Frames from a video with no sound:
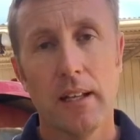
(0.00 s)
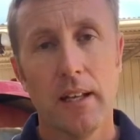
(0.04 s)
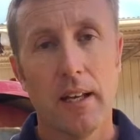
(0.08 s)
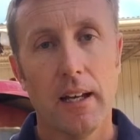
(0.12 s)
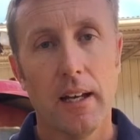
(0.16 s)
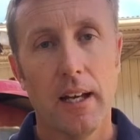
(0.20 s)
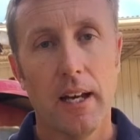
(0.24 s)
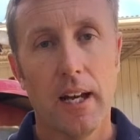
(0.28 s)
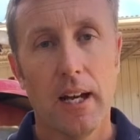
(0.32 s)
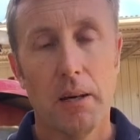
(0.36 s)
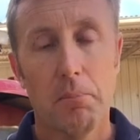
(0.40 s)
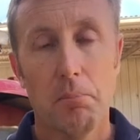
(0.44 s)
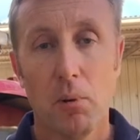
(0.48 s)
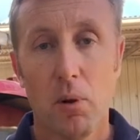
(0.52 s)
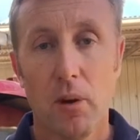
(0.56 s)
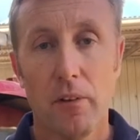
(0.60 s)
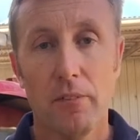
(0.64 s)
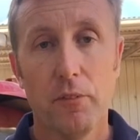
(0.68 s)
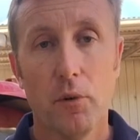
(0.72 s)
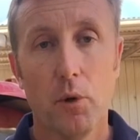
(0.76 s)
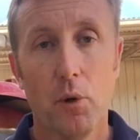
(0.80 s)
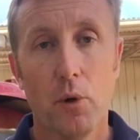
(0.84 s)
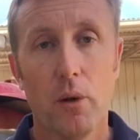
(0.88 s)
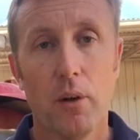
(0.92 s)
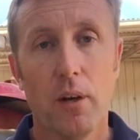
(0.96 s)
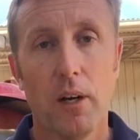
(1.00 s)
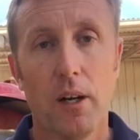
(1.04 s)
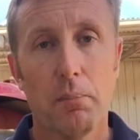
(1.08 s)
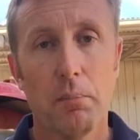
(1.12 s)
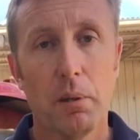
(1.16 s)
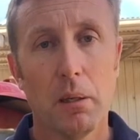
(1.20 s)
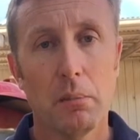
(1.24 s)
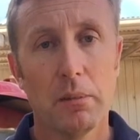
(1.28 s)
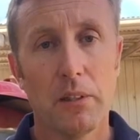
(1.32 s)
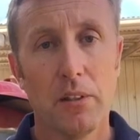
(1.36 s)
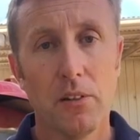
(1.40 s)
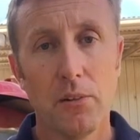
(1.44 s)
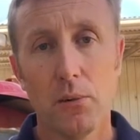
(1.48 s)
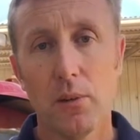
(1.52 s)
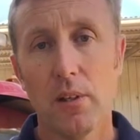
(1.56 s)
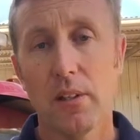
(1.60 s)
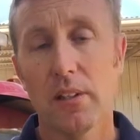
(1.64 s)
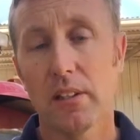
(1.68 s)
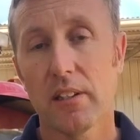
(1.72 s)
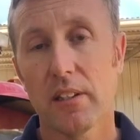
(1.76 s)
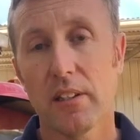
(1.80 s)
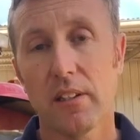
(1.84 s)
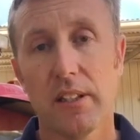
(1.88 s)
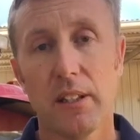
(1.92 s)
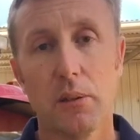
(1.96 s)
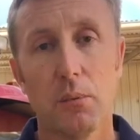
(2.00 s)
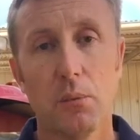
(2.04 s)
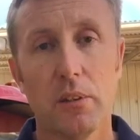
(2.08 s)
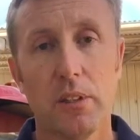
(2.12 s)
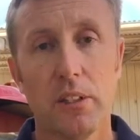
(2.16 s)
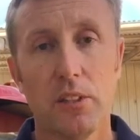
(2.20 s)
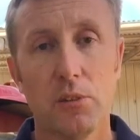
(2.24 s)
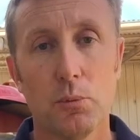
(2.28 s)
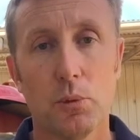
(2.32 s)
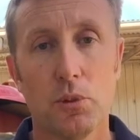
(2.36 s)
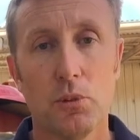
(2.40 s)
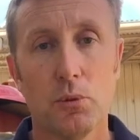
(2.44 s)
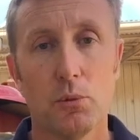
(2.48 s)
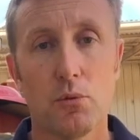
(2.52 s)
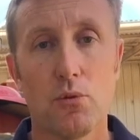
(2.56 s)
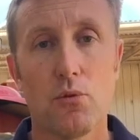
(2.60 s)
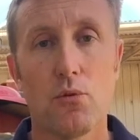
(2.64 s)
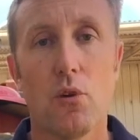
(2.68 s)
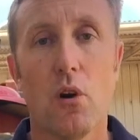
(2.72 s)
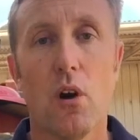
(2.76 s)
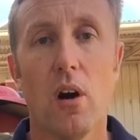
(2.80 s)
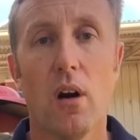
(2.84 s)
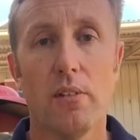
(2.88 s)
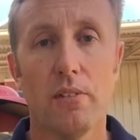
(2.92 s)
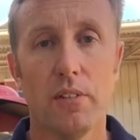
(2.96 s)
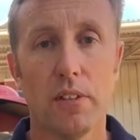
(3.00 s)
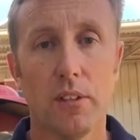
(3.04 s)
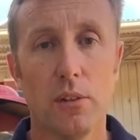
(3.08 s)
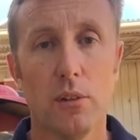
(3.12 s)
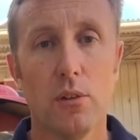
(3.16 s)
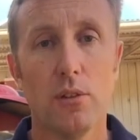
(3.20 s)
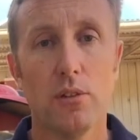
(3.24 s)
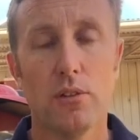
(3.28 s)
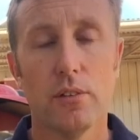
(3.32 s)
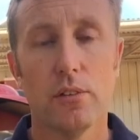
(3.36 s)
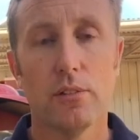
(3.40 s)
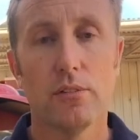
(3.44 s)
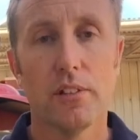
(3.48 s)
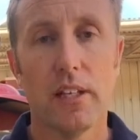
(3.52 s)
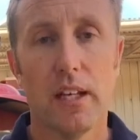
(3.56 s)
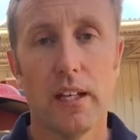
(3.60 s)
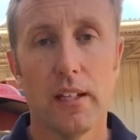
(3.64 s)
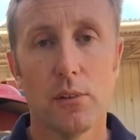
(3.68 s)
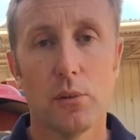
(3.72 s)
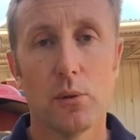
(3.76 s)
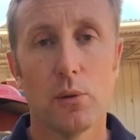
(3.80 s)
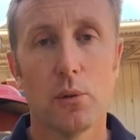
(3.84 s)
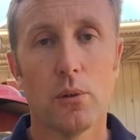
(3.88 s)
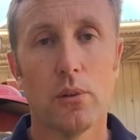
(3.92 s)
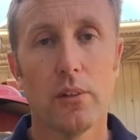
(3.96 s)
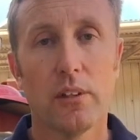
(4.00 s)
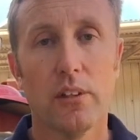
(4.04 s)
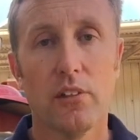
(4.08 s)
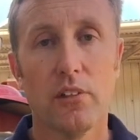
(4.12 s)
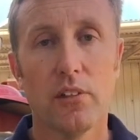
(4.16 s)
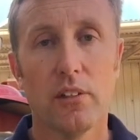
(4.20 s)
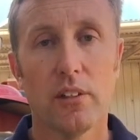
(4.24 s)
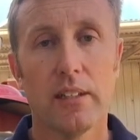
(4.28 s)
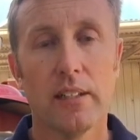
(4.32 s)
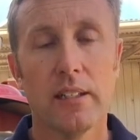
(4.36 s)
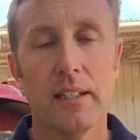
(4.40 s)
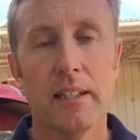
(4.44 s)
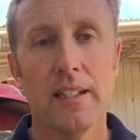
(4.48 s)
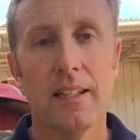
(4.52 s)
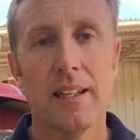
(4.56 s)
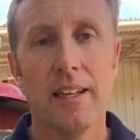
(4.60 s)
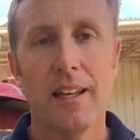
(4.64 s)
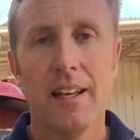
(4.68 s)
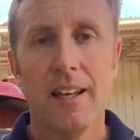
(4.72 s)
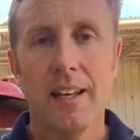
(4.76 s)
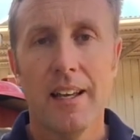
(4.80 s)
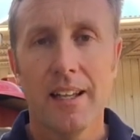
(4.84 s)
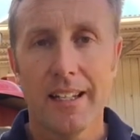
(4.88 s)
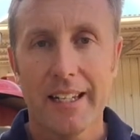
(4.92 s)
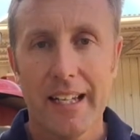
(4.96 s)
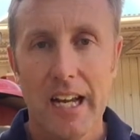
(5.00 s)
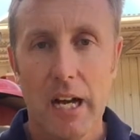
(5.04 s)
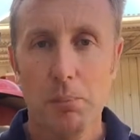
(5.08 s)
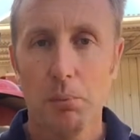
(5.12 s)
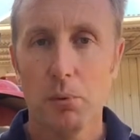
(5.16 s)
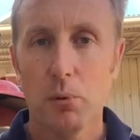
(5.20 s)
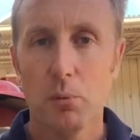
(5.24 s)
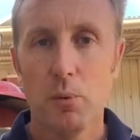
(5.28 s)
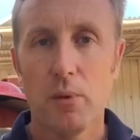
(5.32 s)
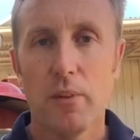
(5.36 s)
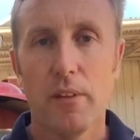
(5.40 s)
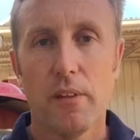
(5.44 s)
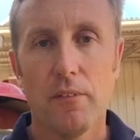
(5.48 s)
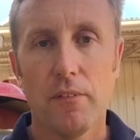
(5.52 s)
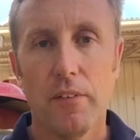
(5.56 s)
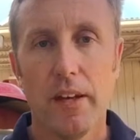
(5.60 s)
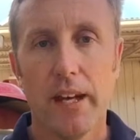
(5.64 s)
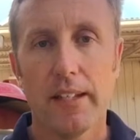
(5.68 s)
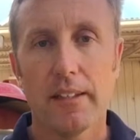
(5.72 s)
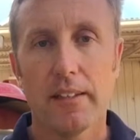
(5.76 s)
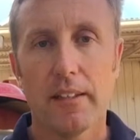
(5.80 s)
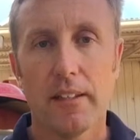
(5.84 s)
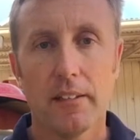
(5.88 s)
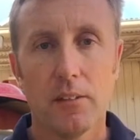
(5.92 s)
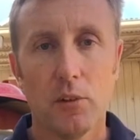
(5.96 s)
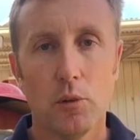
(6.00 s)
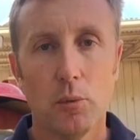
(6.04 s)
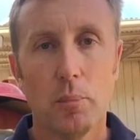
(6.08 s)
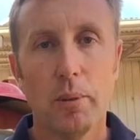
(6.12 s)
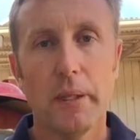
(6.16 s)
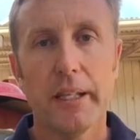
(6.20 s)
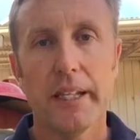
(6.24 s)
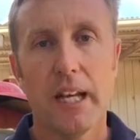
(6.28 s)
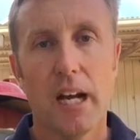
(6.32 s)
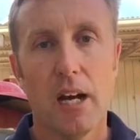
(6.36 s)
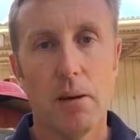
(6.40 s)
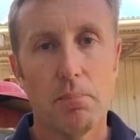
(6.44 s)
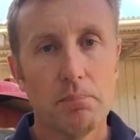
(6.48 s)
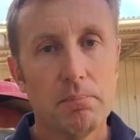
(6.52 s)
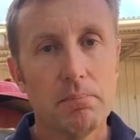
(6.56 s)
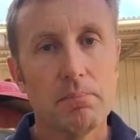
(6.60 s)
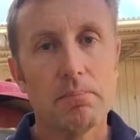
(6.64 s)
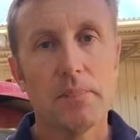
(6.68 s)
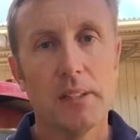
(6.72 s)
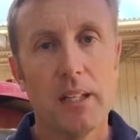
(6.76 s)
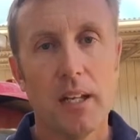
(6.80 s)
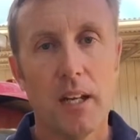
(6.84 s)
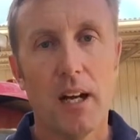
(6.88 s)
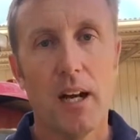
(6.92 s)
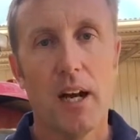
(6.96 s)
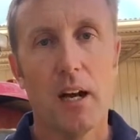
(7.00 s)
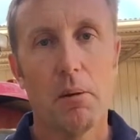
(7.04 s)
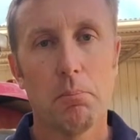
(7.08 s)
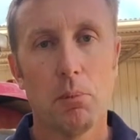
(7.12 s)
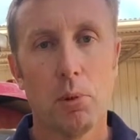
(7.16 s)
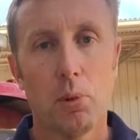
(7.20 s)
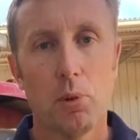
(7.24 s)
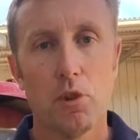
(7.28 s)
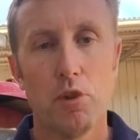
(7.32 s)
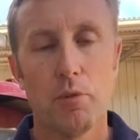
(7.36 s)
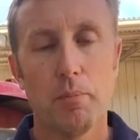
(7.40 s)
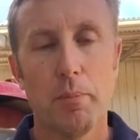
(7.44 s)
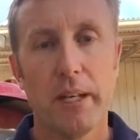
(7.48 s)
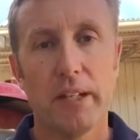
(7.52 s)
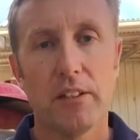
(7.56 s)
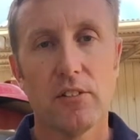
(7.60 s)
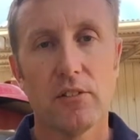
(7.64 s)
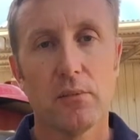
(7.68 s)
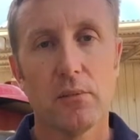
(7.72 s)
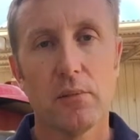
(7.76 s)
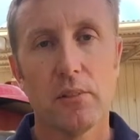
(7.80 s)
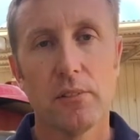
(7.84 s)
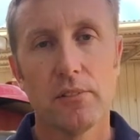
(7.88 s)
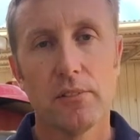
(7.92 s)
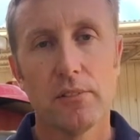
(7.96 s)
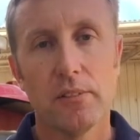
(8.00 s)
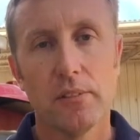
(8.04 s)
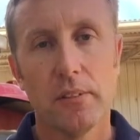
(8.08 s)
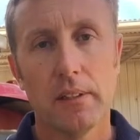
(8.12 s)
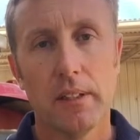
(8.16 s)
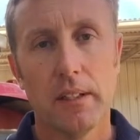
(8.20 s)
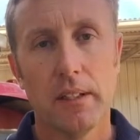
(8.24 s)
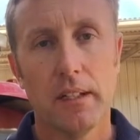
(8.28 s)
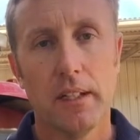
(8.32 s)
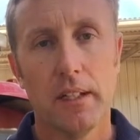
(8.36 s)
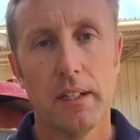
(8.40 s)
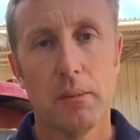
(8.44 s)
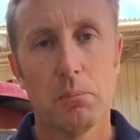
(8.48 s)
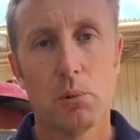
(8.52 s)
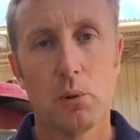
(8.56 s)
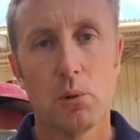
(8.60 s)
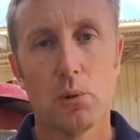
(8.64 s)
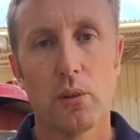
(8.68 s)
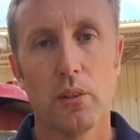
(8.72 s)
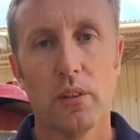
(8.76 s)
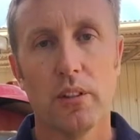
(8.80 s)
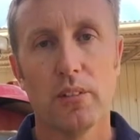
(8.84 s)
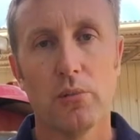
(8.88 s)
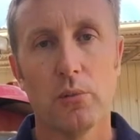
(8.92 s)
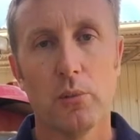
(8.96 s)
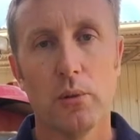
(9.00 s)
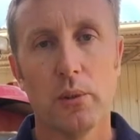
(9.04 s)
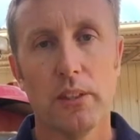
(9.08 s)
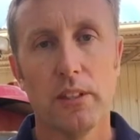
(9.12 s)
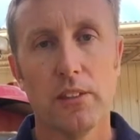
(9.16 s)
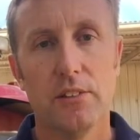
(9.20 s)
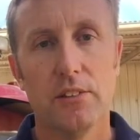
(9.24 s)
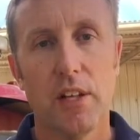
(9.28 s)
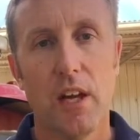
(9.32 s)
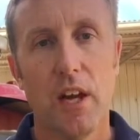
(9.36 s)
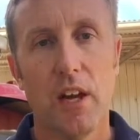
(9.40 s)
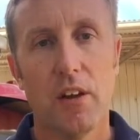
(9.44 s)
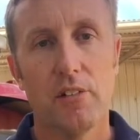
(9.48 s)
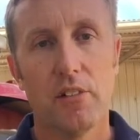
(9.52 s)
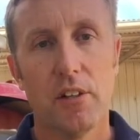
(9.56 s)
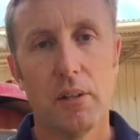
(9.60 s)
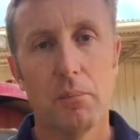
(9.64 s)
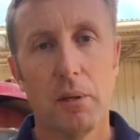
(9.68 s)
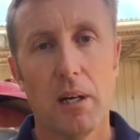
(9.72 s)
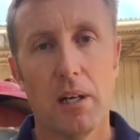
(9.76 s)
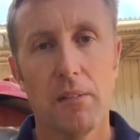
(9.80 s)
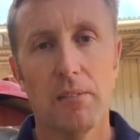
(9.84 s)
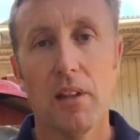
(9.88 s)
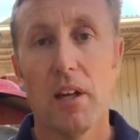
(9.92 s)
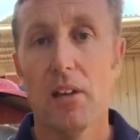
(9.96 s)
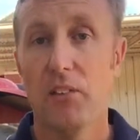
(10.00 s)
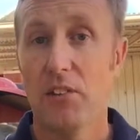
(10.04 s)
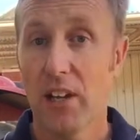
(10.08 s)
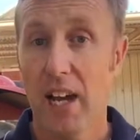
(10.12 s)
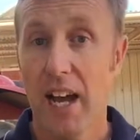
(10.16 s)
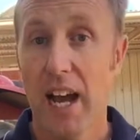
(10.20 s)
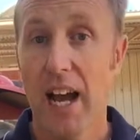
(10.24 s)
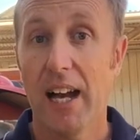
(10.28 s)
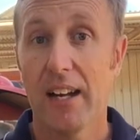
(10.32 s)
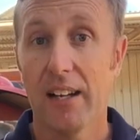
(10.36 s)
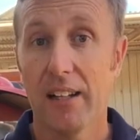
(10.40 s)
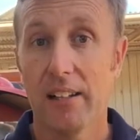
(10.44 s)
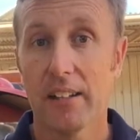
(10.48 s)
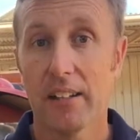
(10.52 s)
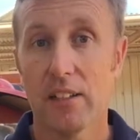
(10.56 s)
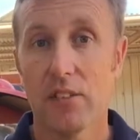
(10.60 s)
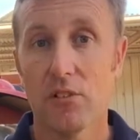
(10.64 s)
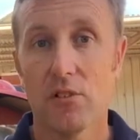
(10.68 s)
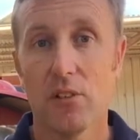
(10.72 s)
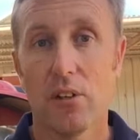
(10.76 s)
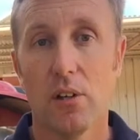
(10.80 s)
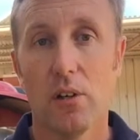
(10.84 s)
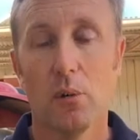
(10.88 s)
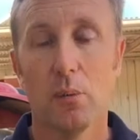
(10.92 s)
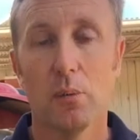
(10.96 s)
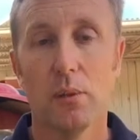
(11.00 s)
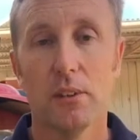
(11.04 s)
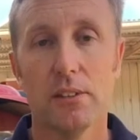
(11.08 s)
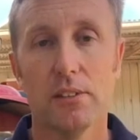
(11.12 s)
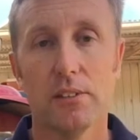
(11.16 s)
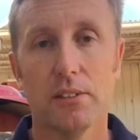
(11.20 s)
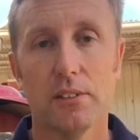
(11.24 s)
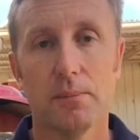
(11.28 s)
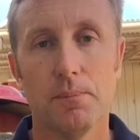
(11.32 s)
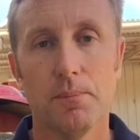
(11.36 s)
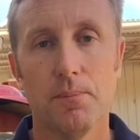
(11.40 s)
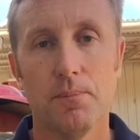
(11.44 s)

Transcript: uh, by are probably three of the key weeds which will drive the use of Talinor initially. Coupled with the fact that you'll pick up you know, a broad spectrum of uh, broadleaf weeds over and above those harder to control weeds.